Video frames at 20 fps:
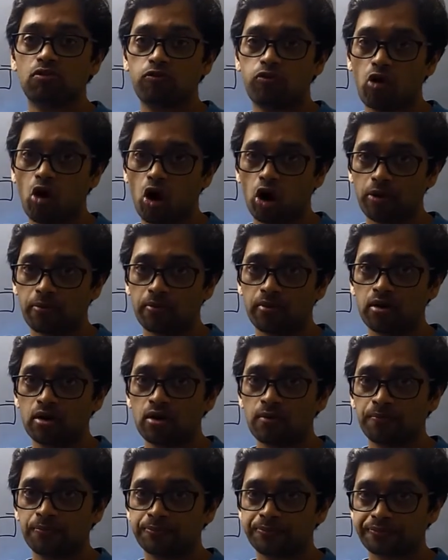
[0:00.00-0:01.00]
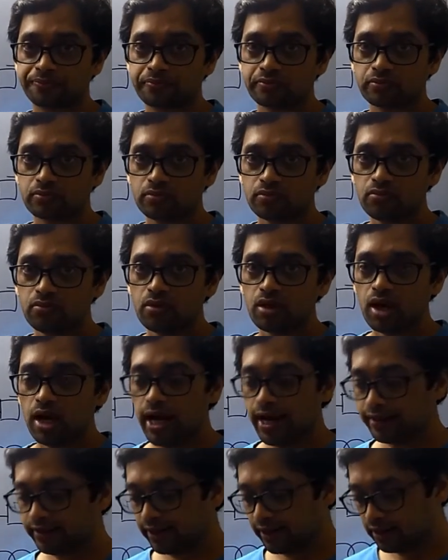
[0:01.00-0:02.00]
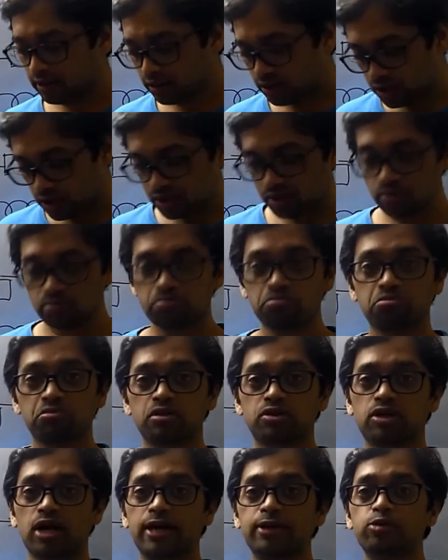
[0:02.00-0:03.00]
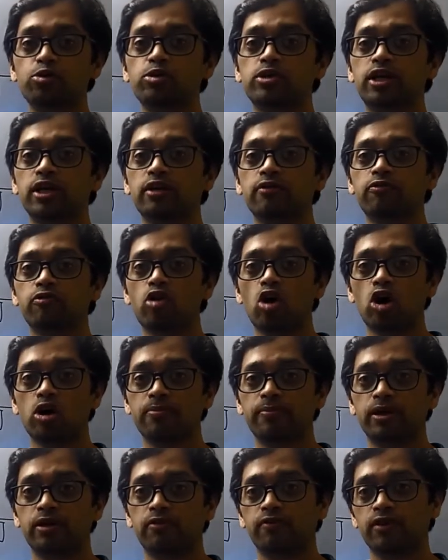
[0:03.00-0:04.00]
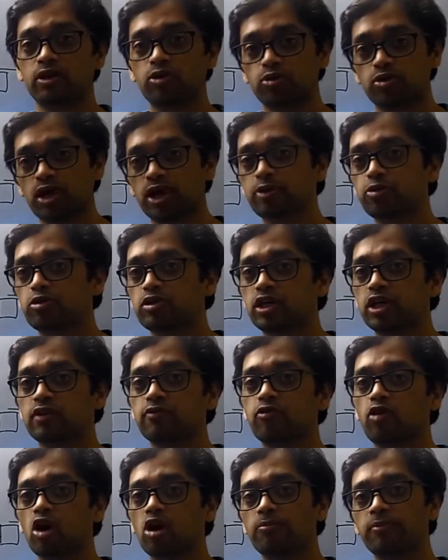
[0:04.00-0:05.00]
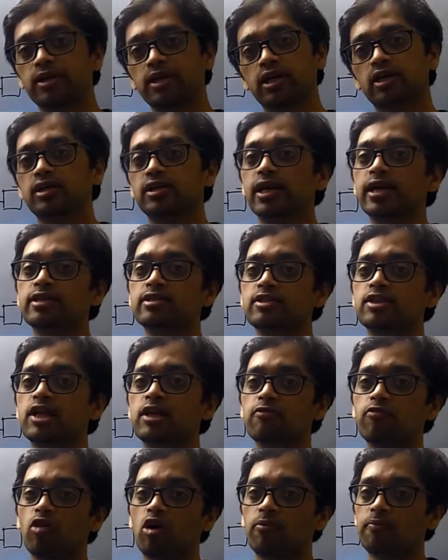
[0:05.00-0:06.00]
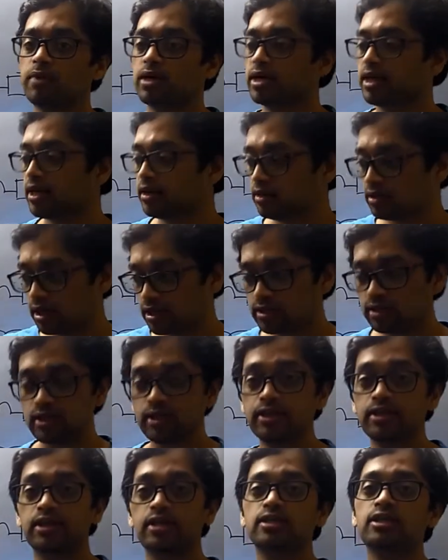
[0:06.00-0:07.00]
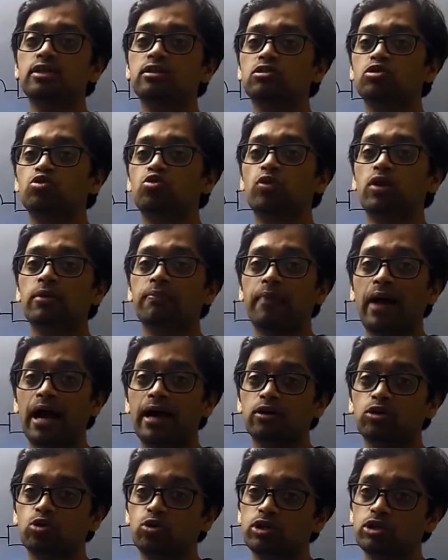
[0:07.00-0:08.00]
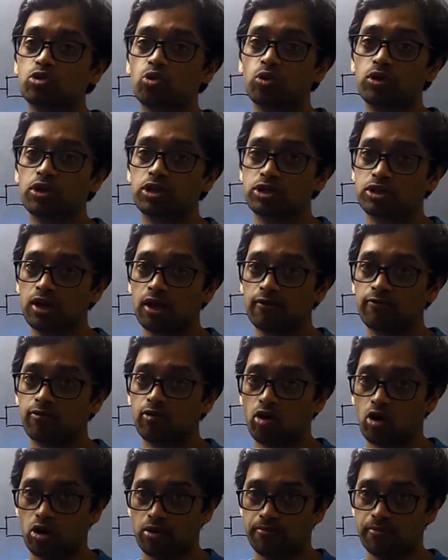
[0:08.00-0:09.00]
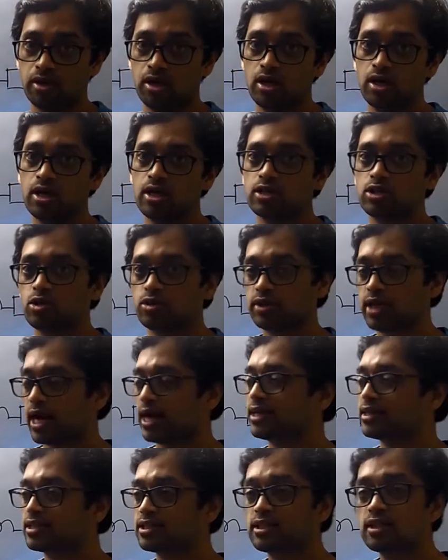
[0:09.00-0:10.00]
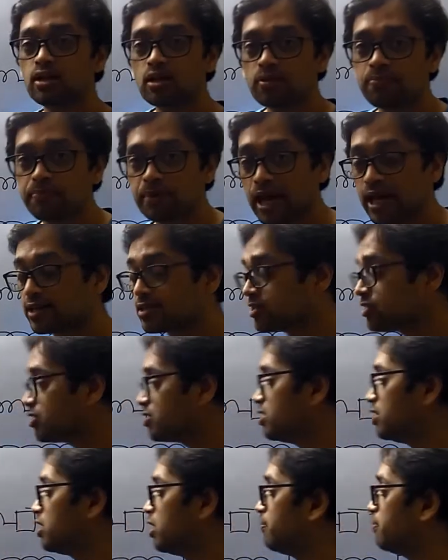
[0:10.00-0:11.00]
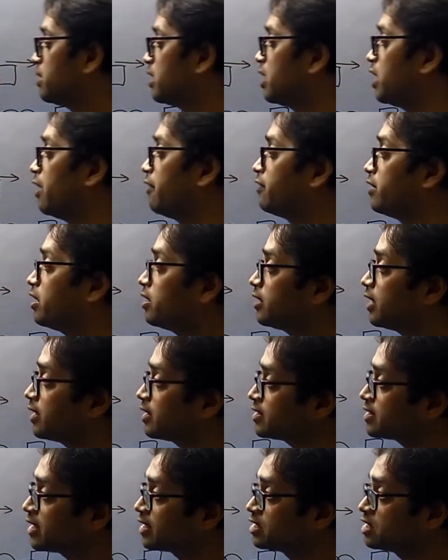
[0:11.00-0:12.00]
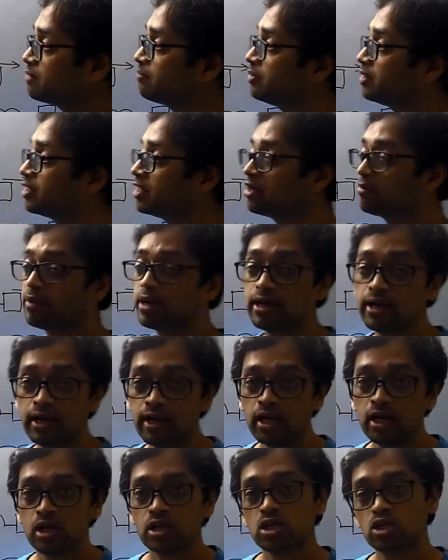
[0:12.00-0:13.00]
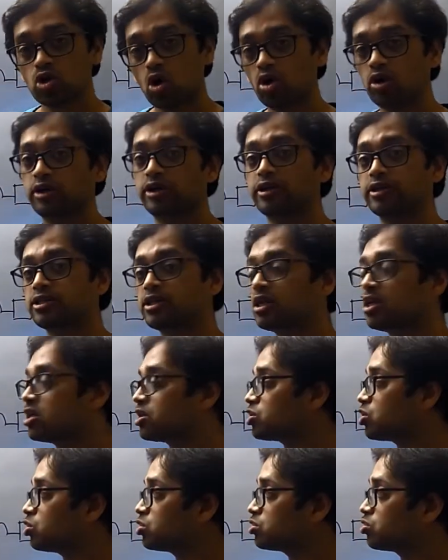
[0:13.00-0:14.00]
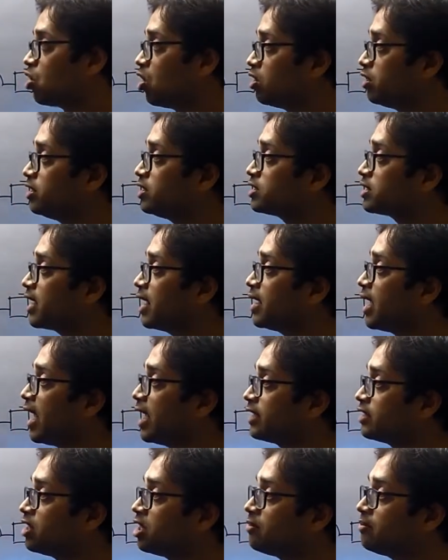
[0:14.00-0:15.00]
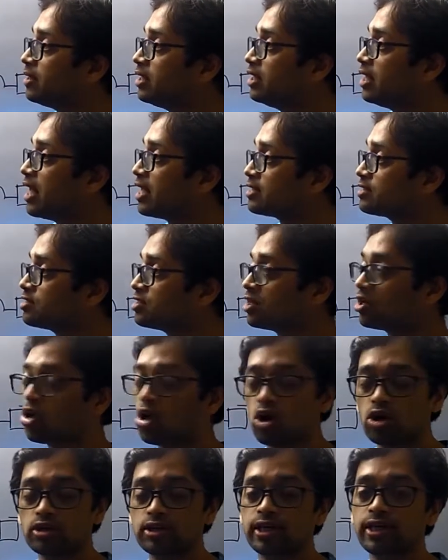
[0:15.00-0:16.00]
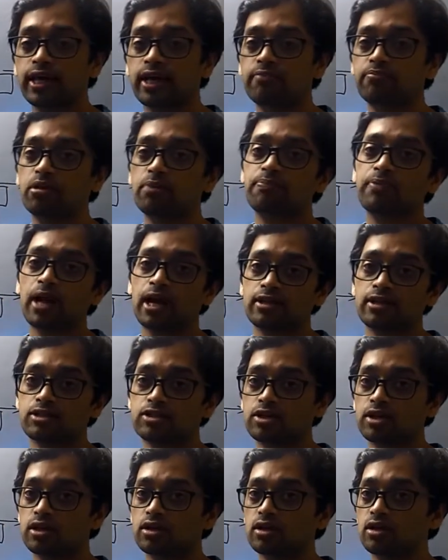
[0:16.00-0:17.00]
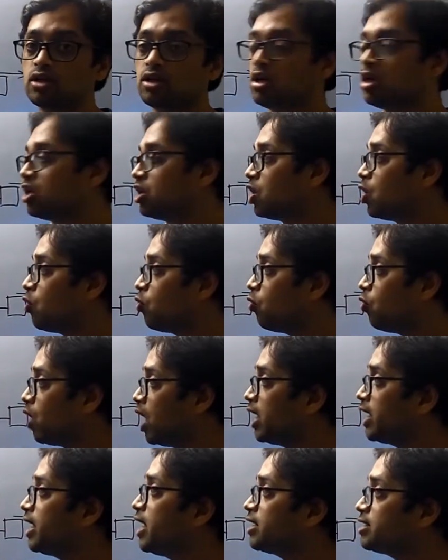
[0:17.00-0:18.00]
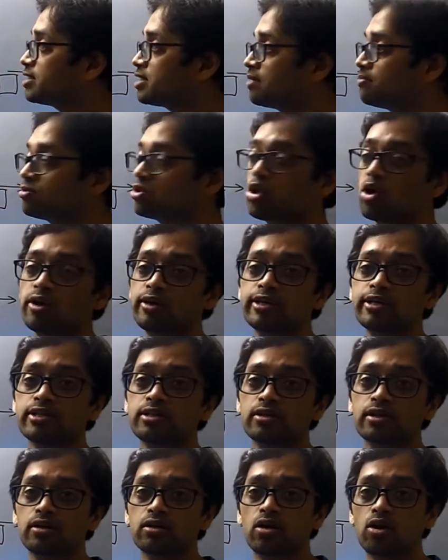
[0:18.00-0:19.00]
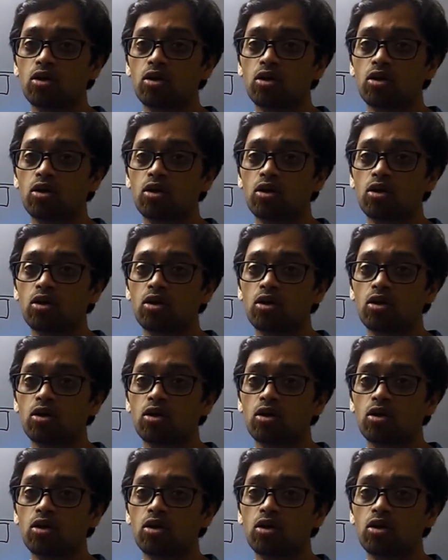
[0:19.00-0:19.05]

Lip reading: form, and then try to deform it. When you try to deform it, it gets deformed, but then it doesn't swing back to its original form. So that's the plasticity behavior that is exhibited by solids. So solids can either be elastic or they can be plastic. Now why are some solids,